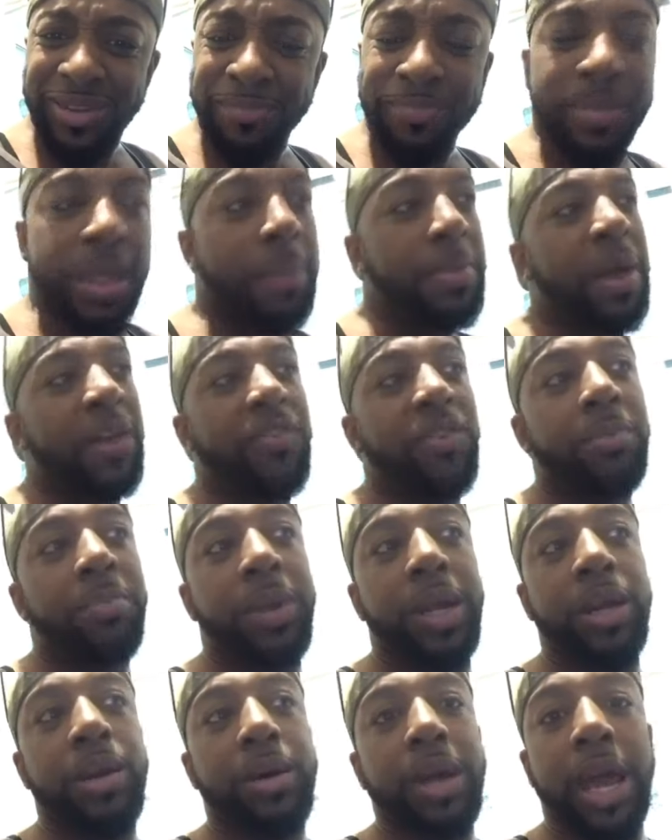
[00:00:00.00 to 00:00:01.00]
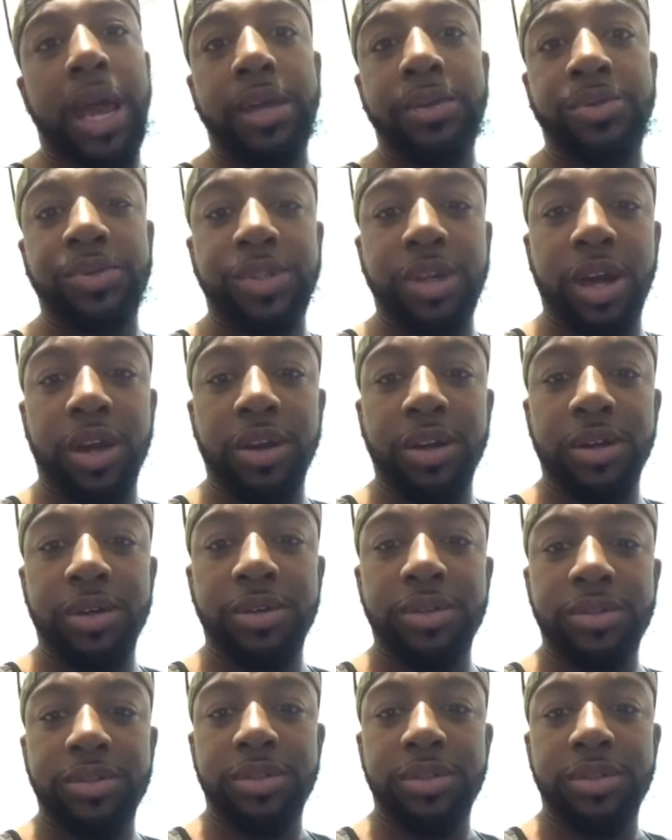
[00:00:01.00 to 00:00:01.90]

I'm not finna play no games with y'all, though.